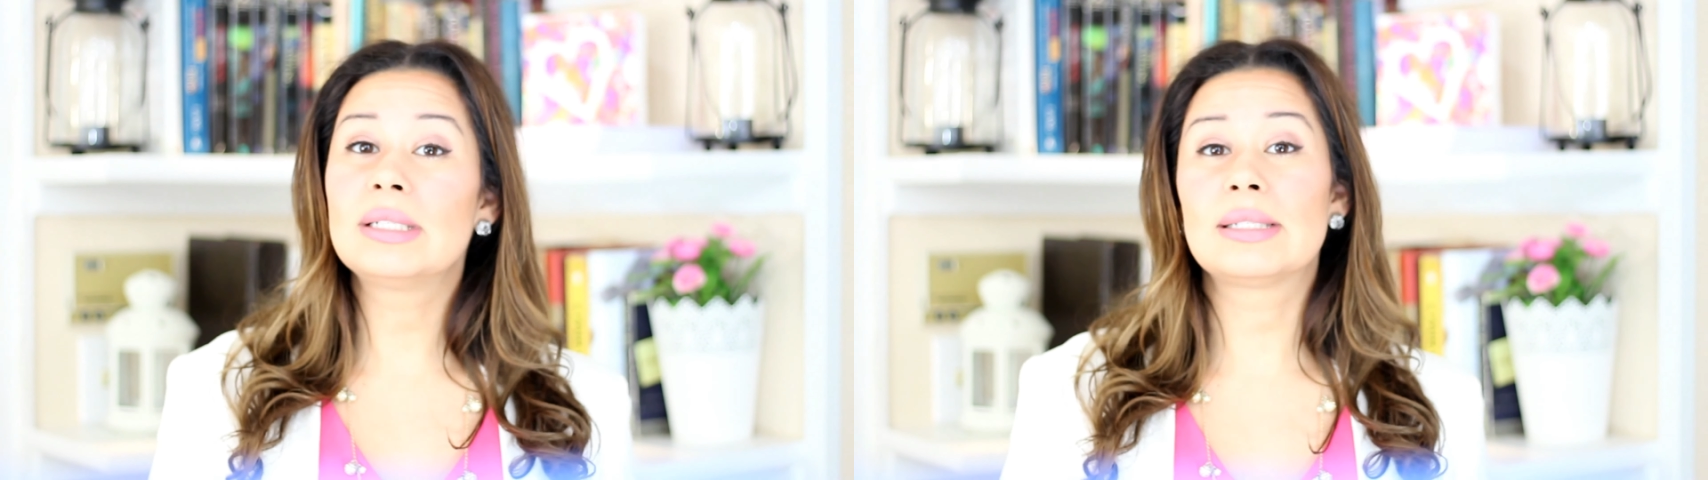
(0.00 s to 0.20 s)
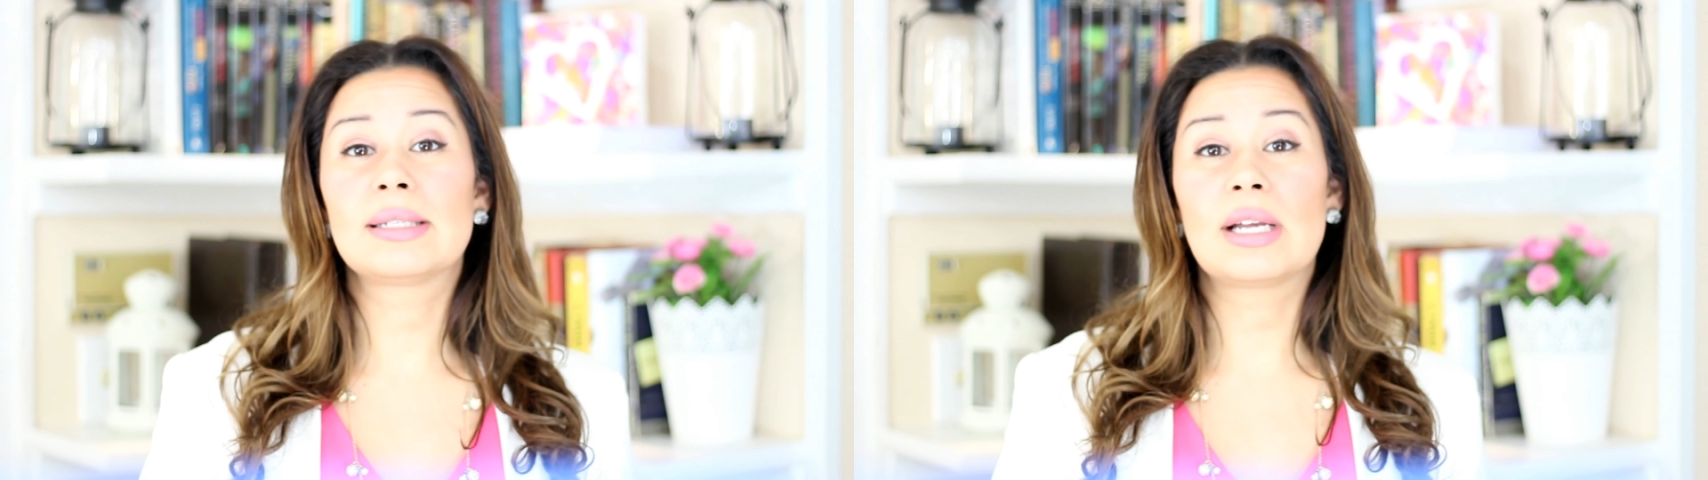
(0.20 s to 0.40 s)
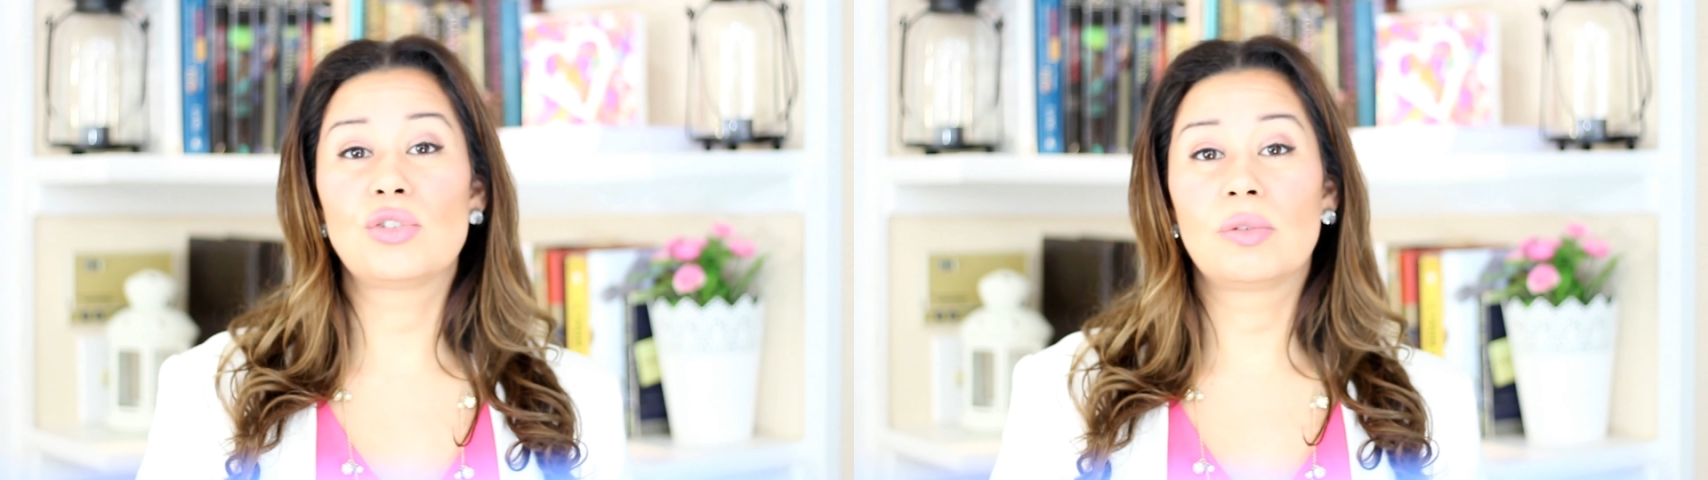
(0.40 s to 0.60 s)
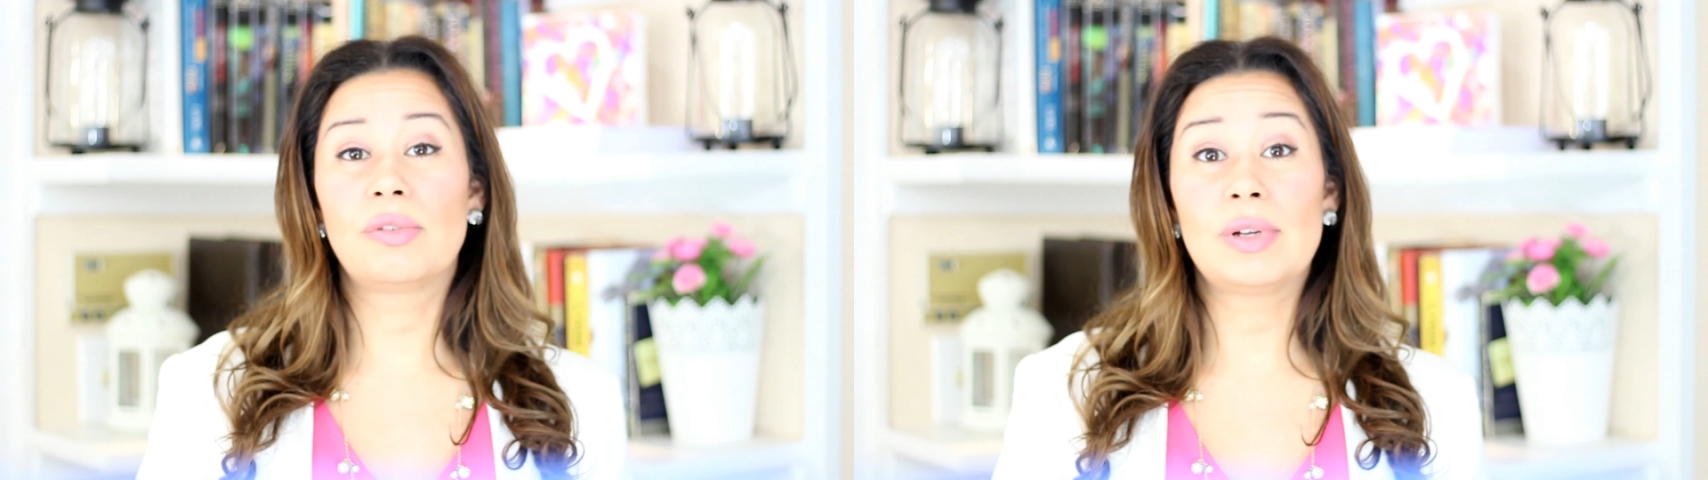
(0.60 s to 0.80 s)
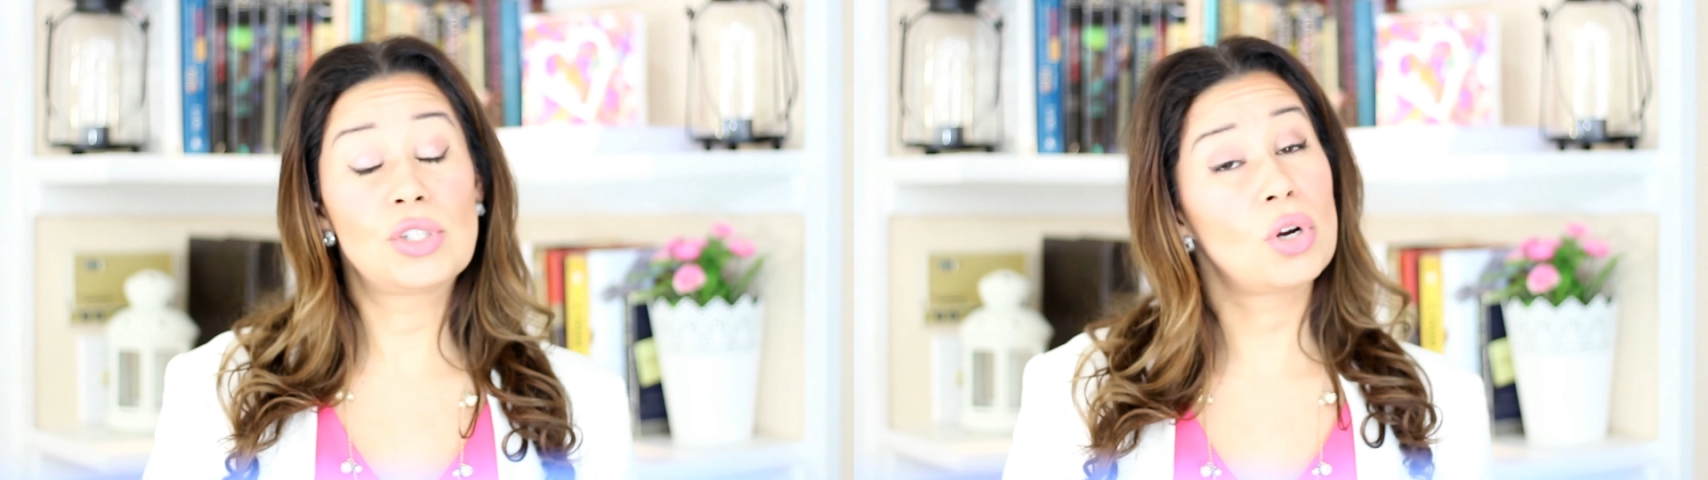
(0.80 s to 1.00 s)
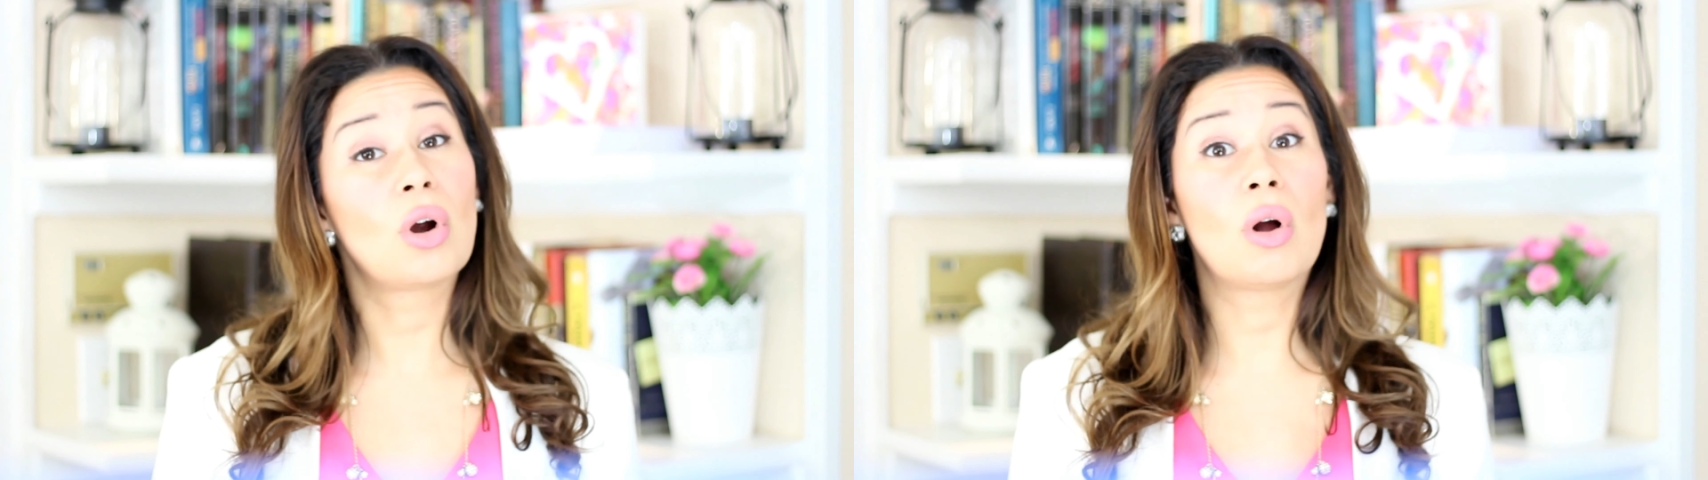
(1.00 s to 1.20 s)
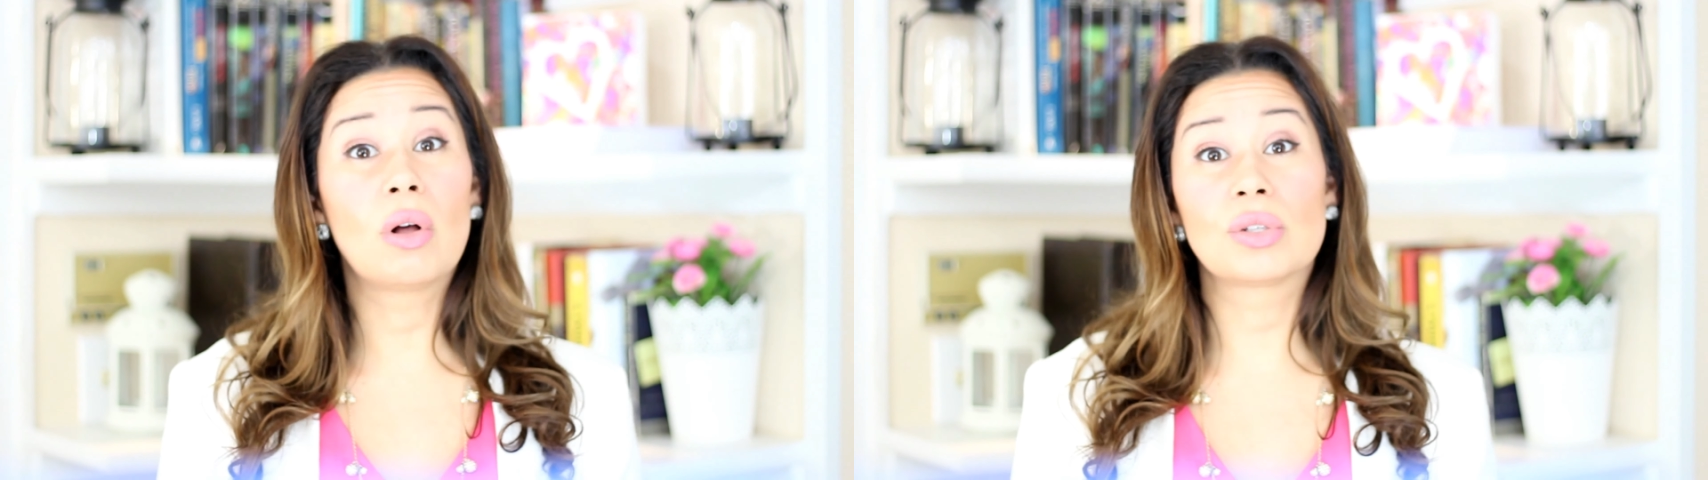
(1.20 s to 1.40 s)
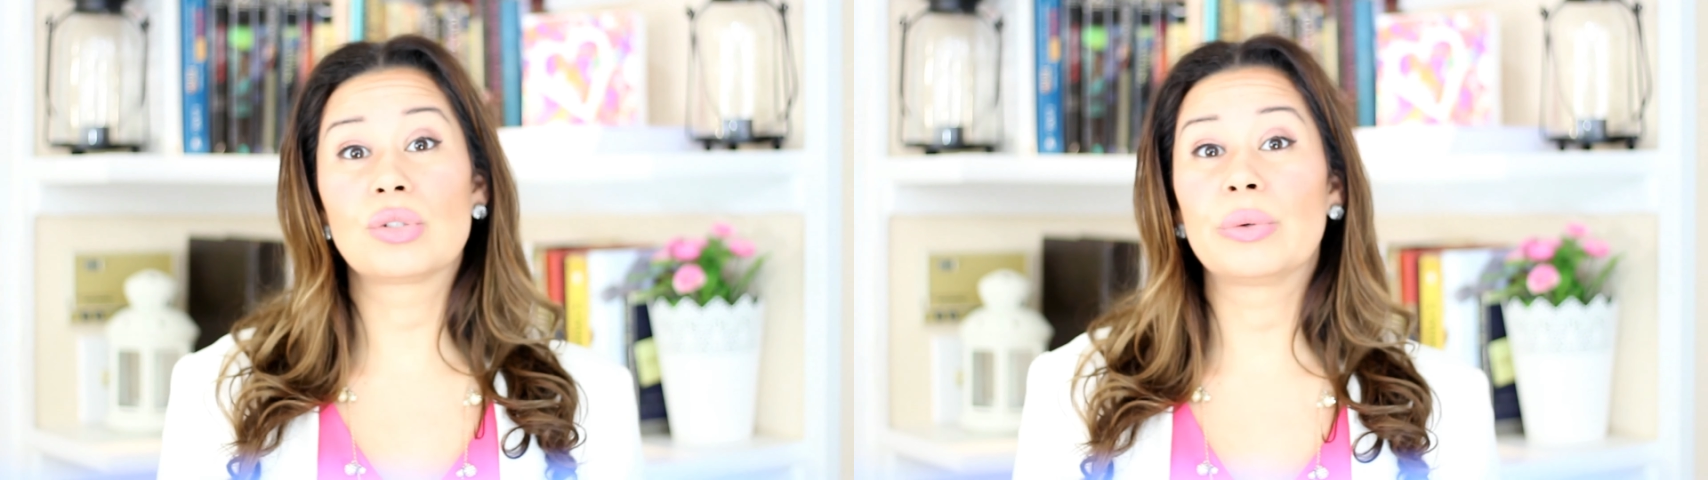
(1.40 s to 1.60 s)
in the schedule of events are
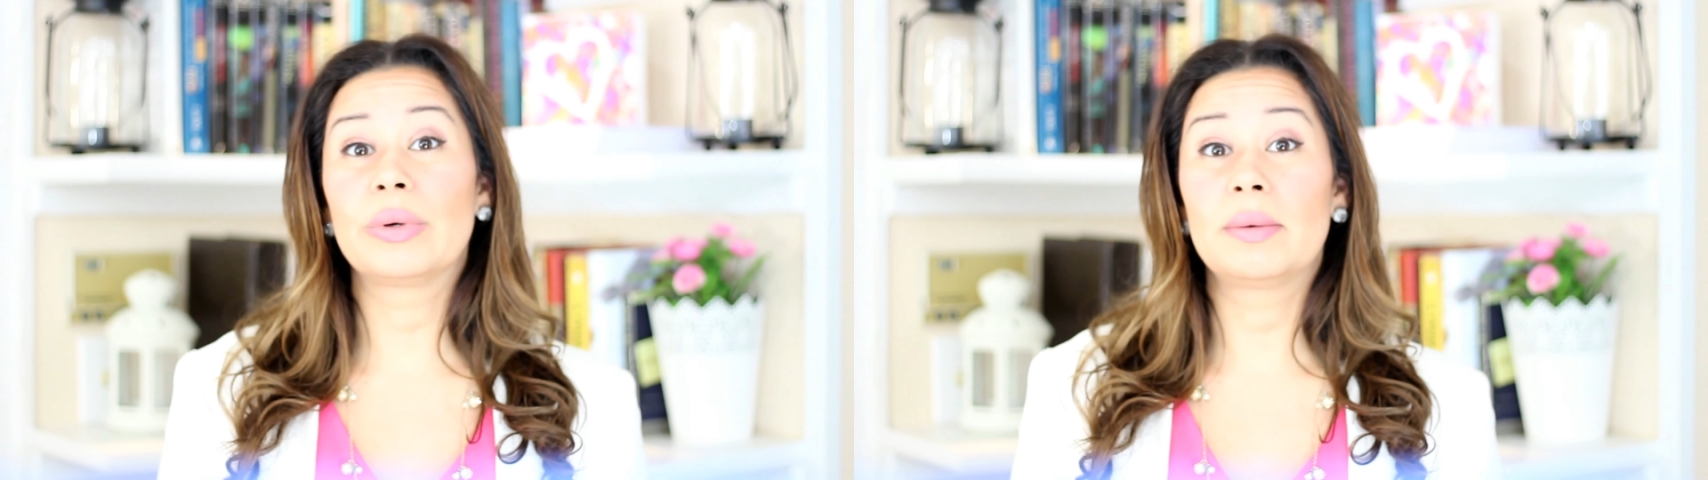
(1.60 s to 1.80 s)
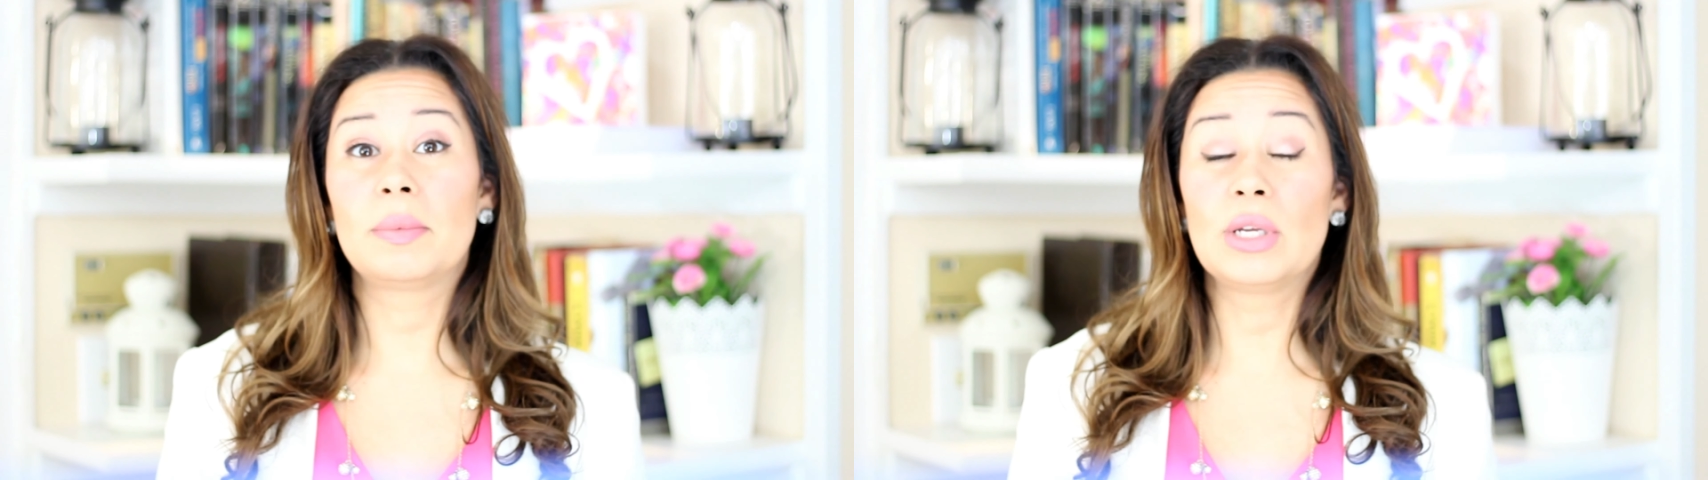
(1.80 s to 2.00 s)
also